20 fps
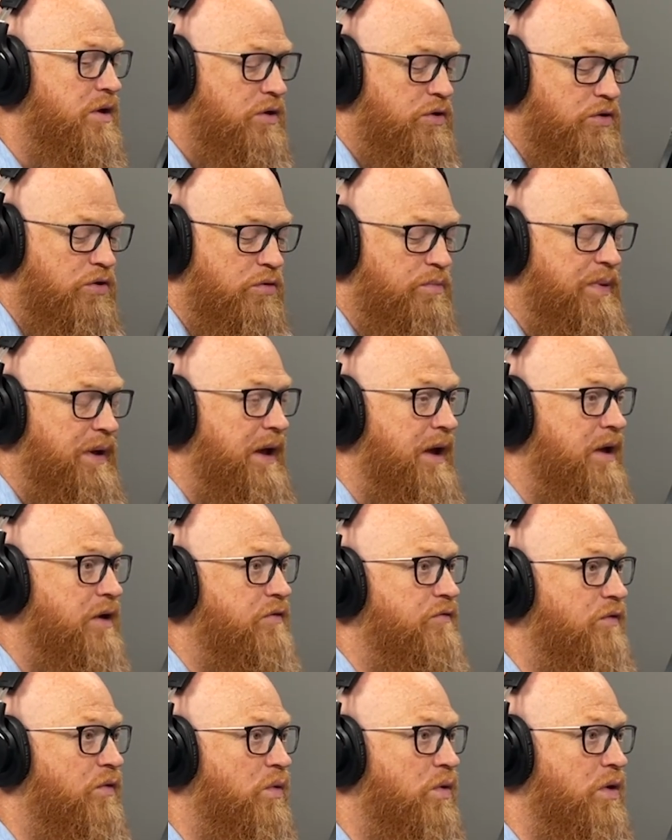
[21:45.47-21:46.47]
You're paying
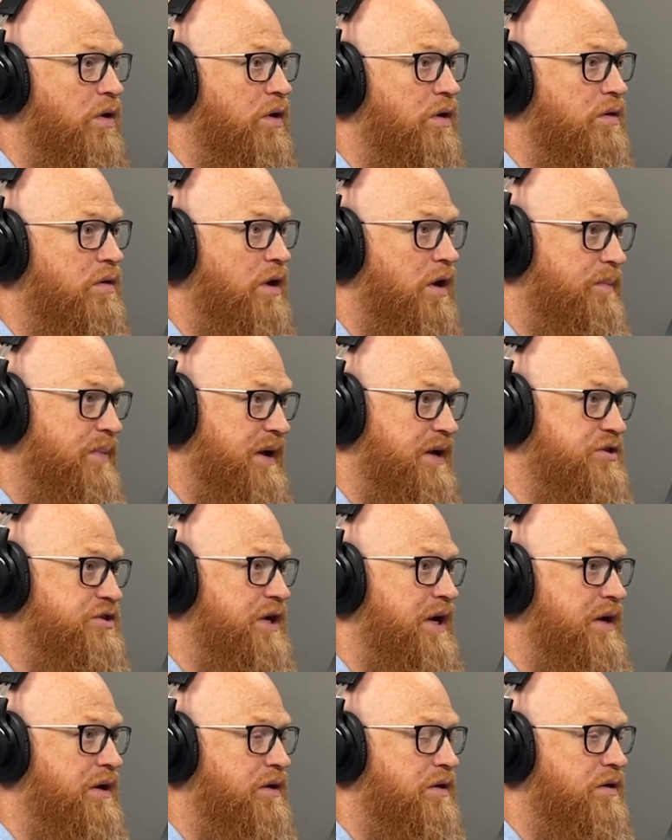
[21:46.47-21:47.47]
for a
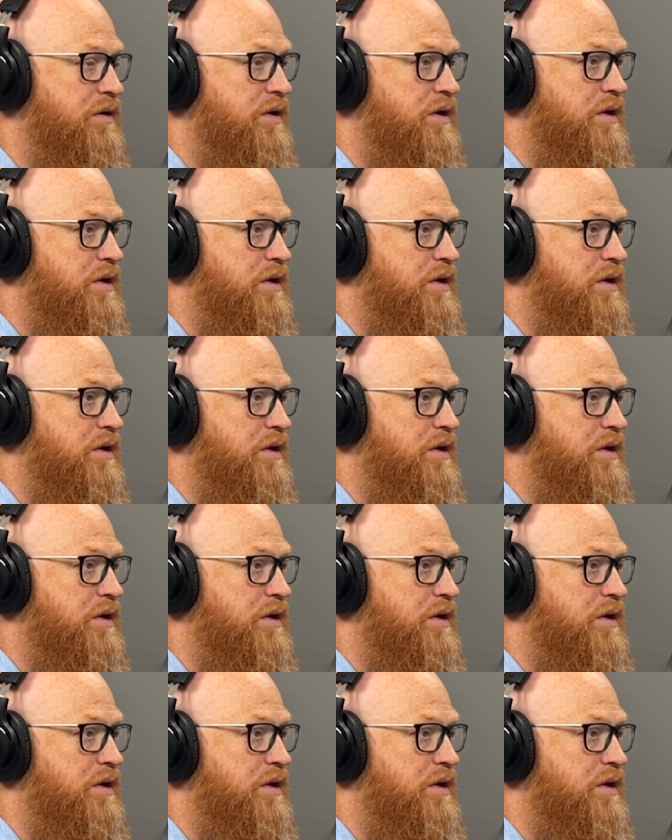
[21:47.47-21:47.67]
paycheck.